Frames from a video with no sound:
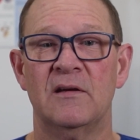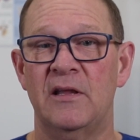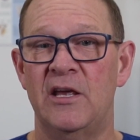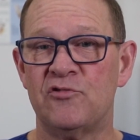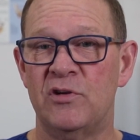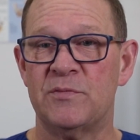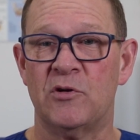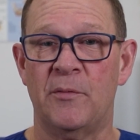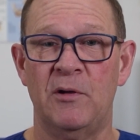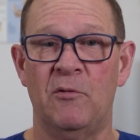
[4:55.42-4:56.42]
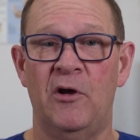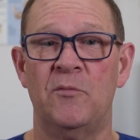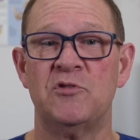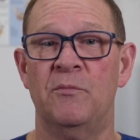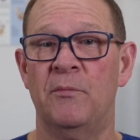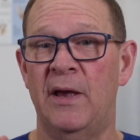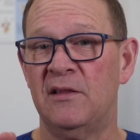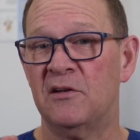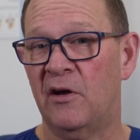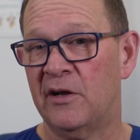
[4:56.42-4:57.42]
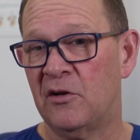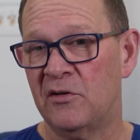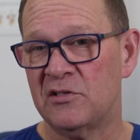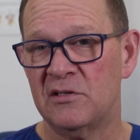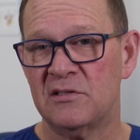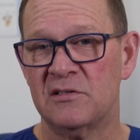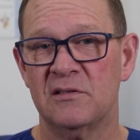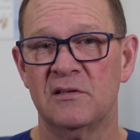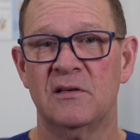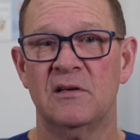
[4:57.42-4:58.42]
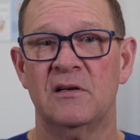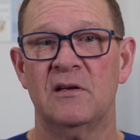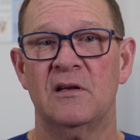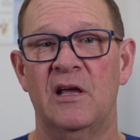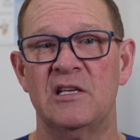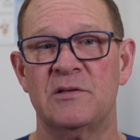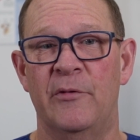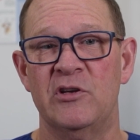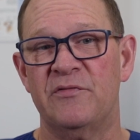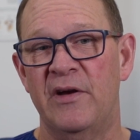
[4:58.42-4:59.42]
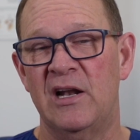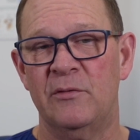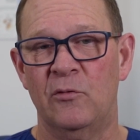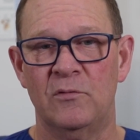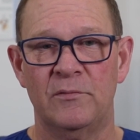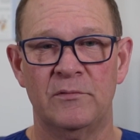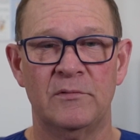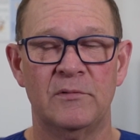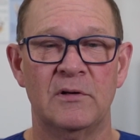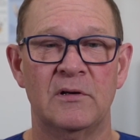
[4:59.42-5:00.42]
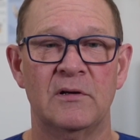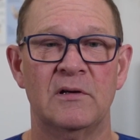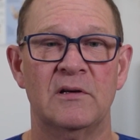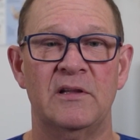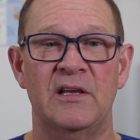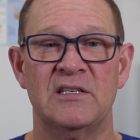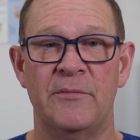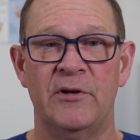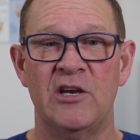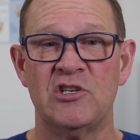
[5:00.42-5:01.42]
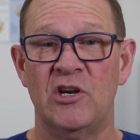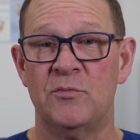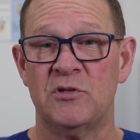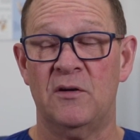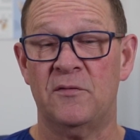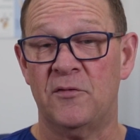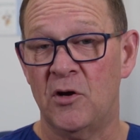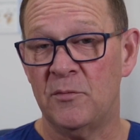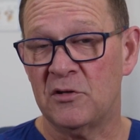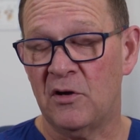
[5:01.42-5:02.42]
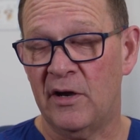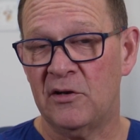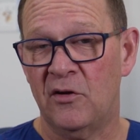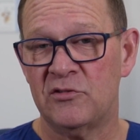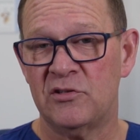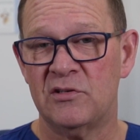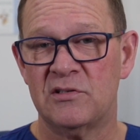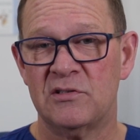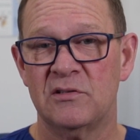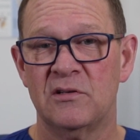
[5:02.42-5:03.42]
The history is predominantly what helps you make the diagnosis. It's the most valuable. The examination helps you confirm the diagnosis,